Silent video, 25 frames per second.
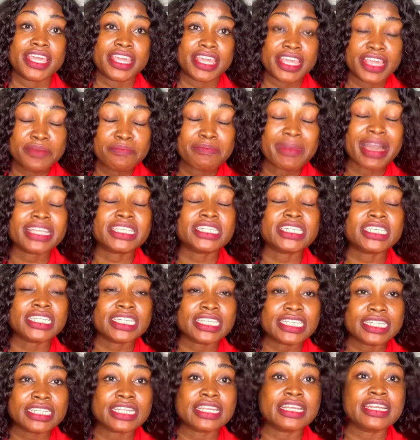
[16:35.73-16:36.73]
Imagine
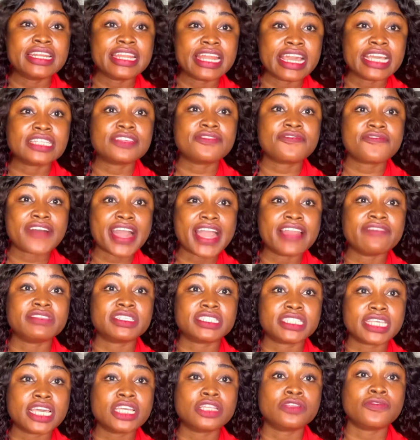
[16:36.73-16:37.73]
in the next
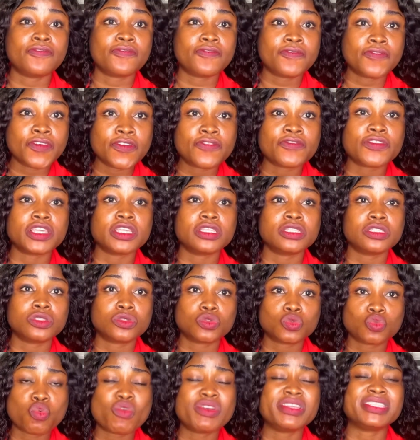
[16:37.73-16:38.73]
5, 10, 15,
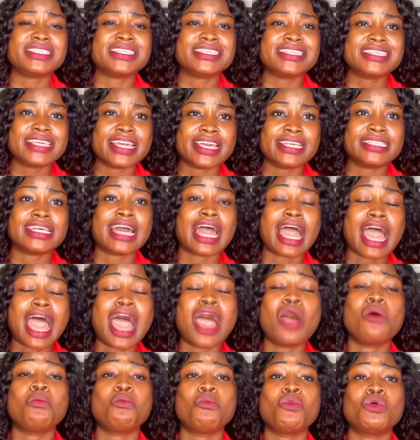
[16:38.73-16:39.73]
20 years
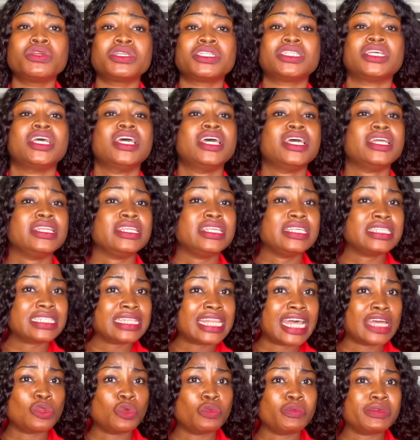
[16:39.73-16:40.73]
how much this
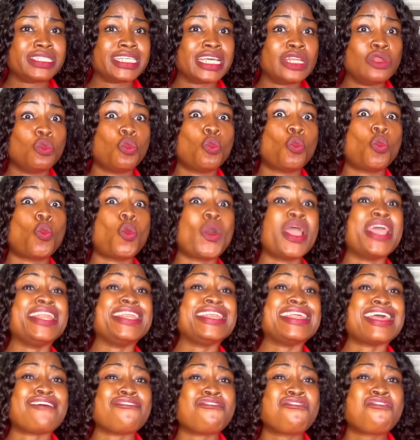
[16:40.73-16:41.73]
land will be selling when
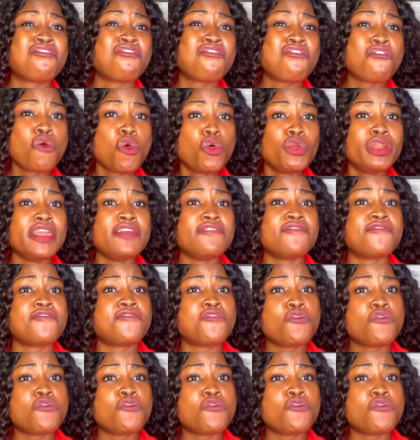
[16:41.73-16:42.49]
they are fully